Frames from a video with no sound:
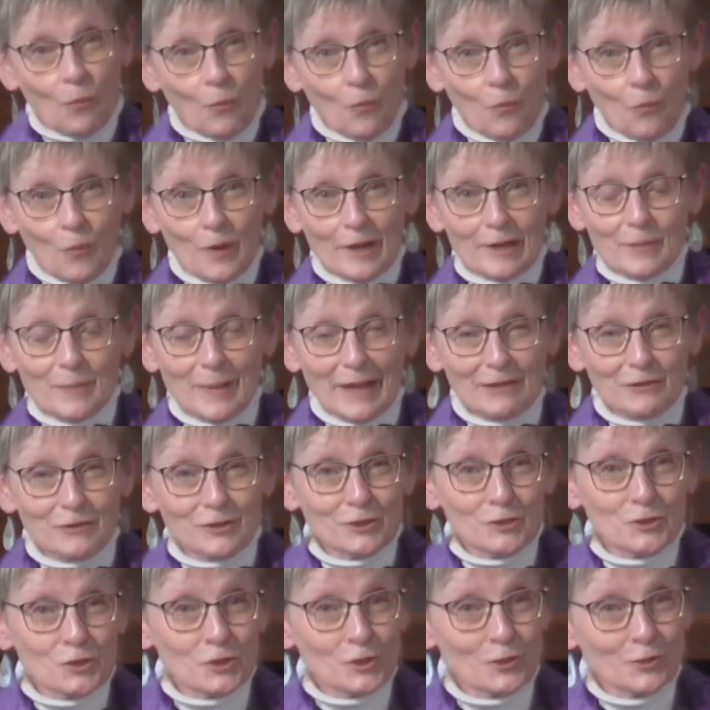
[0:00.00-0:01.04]
What about the
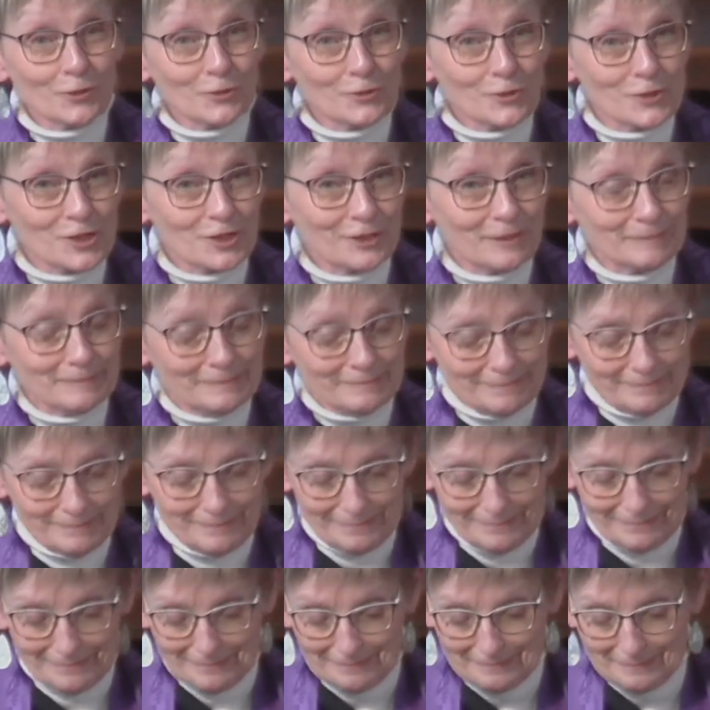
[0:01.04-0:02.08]
church?
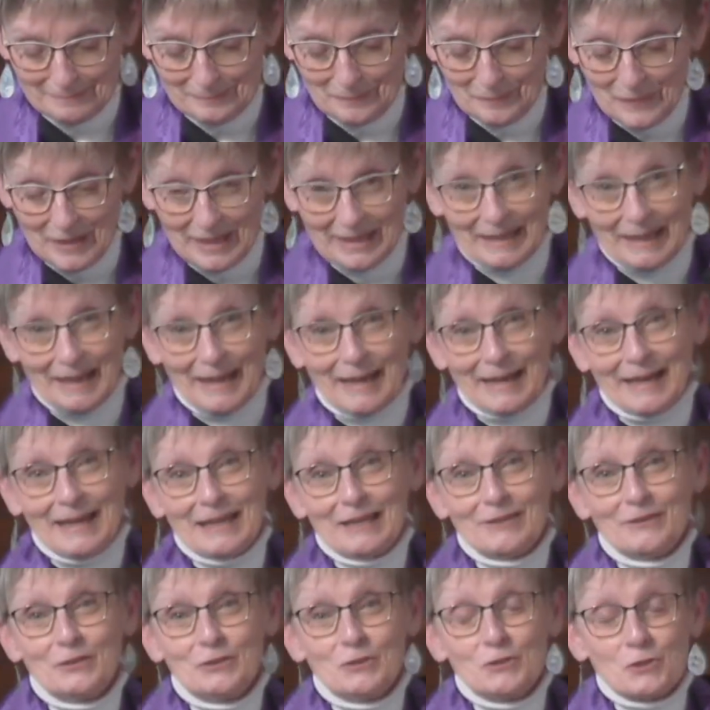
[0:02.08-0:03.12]

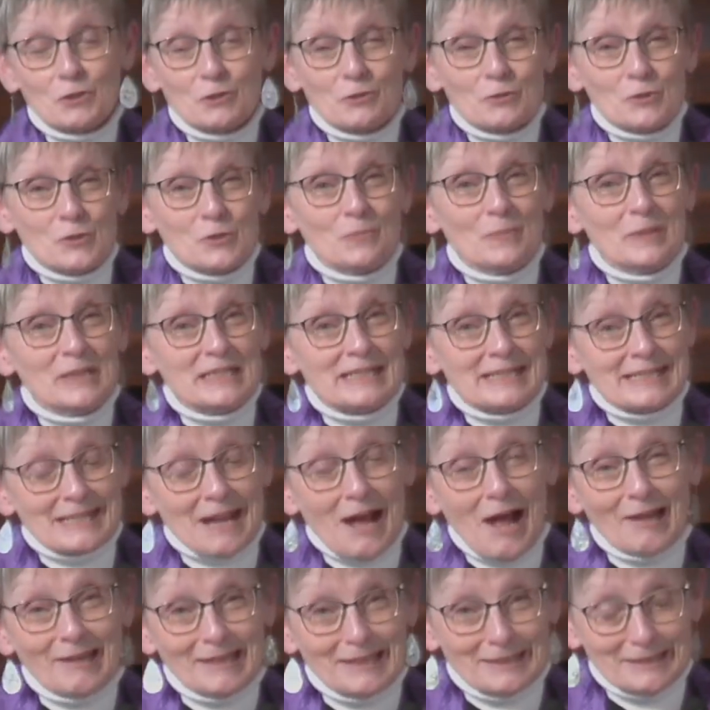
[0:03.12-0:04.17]
Can the church be
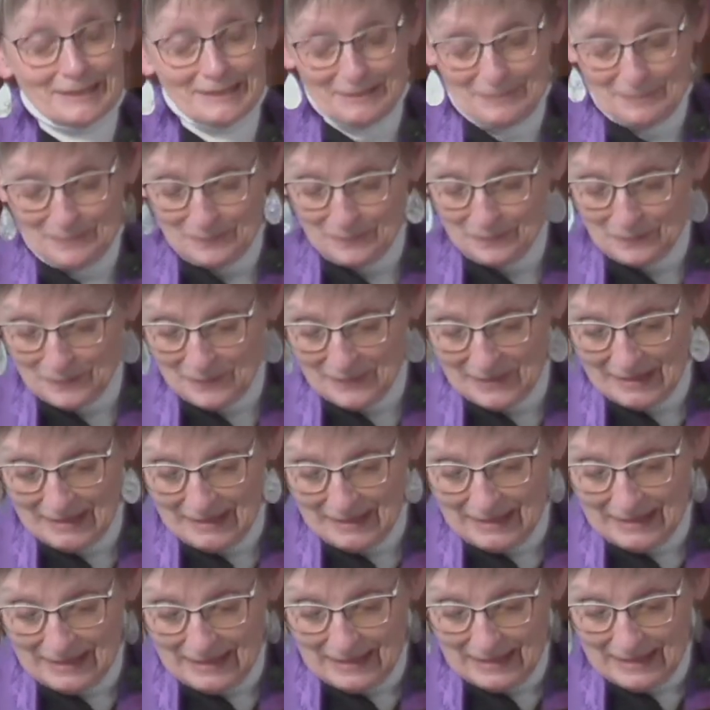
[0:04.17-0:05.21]
solid?
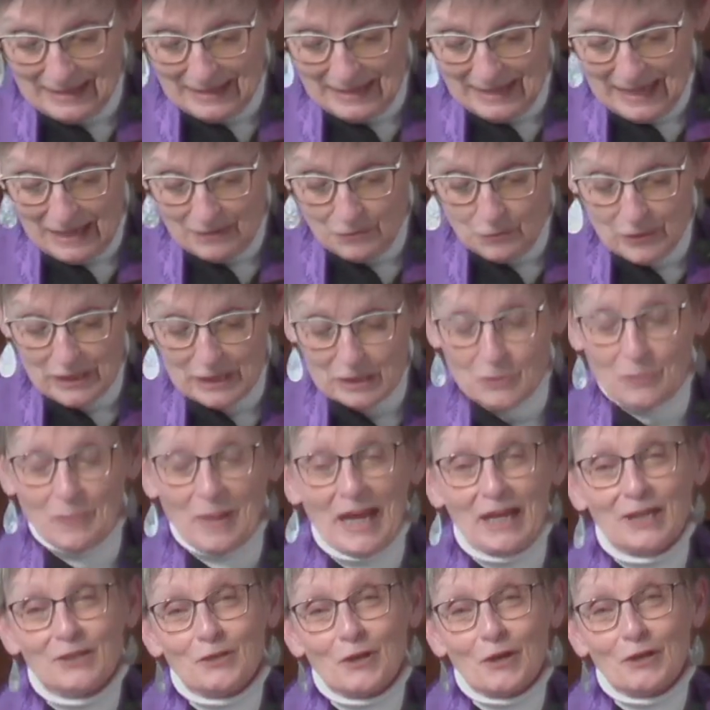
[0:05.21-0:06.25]
Can we
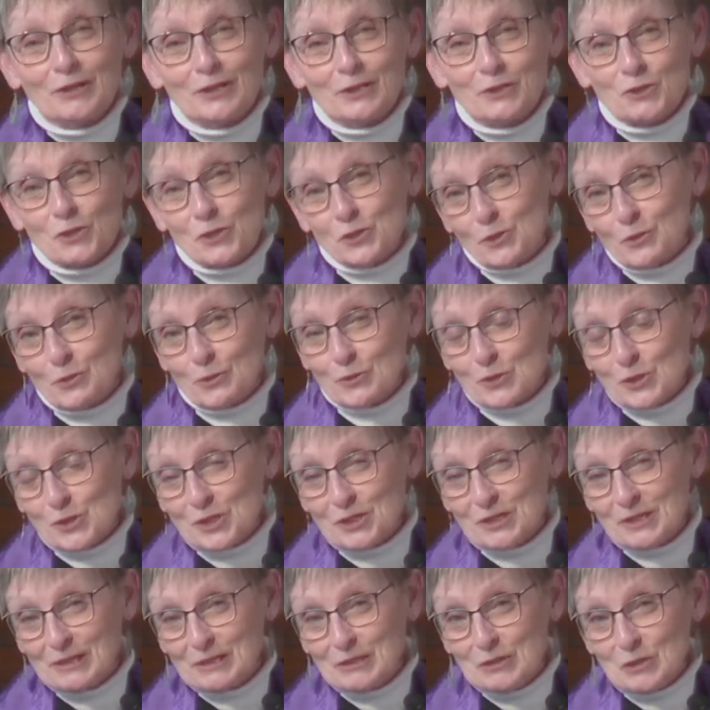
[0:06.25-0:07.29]
depend on the
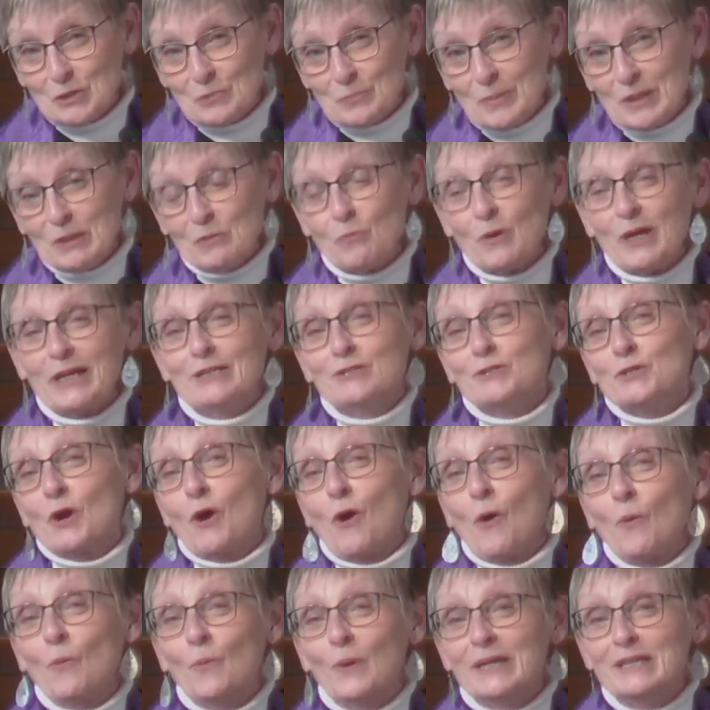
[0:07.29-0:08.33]
church to be what it's
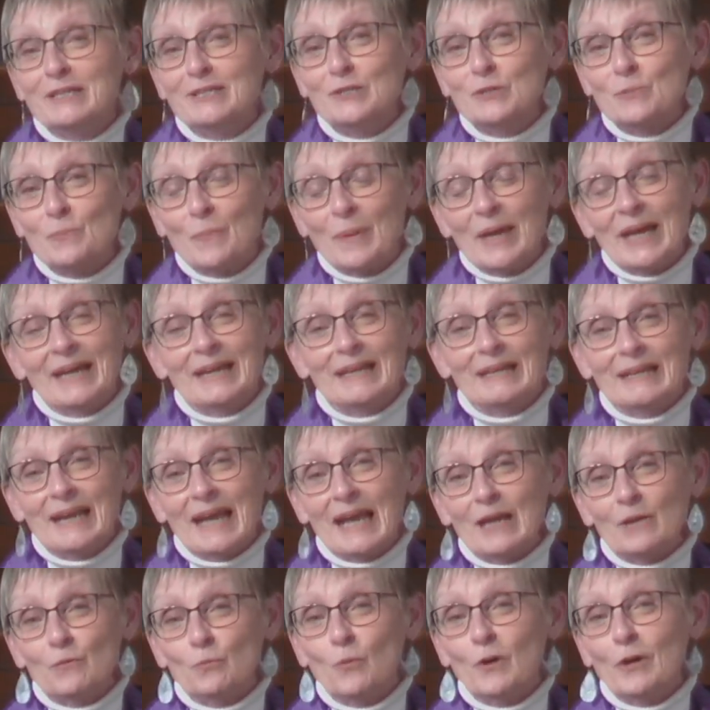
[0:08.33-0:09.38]
always been
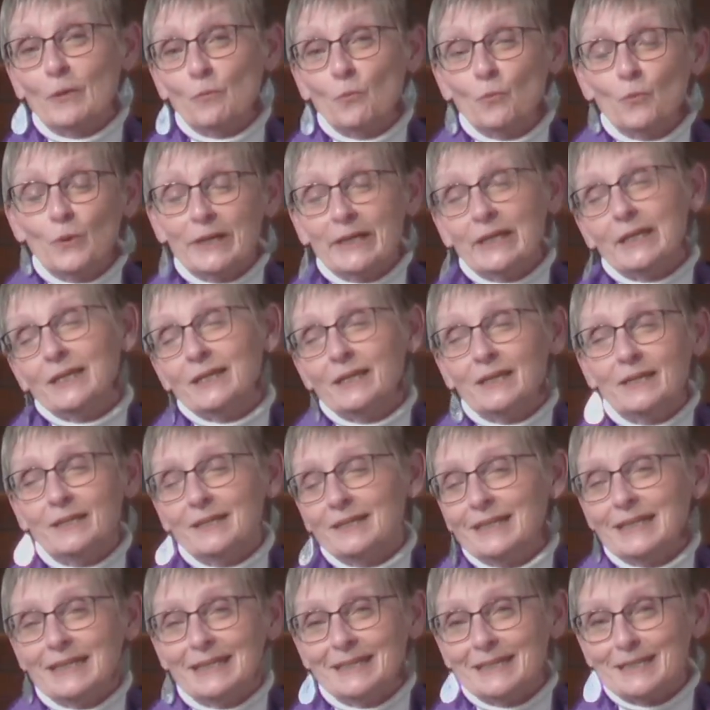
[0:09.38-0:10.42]
and what we
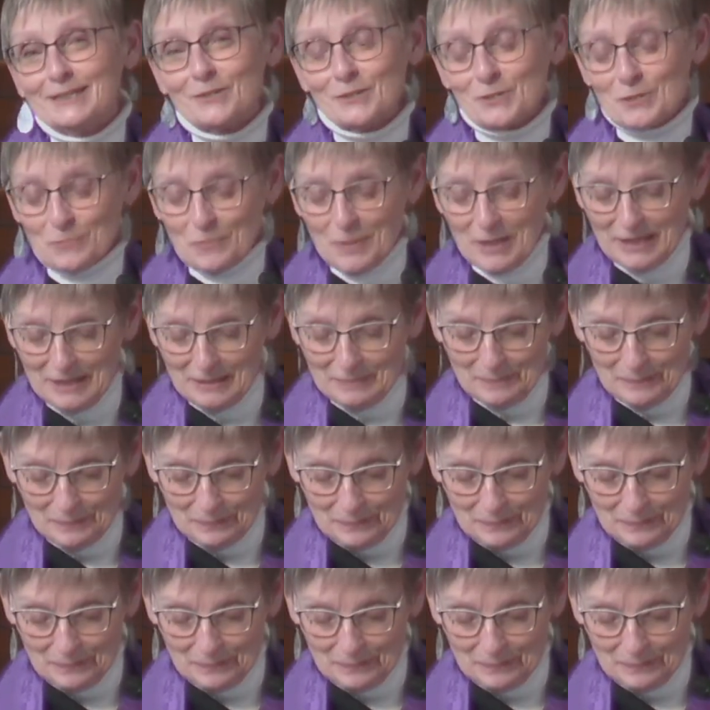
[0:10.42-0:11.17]
need it to be?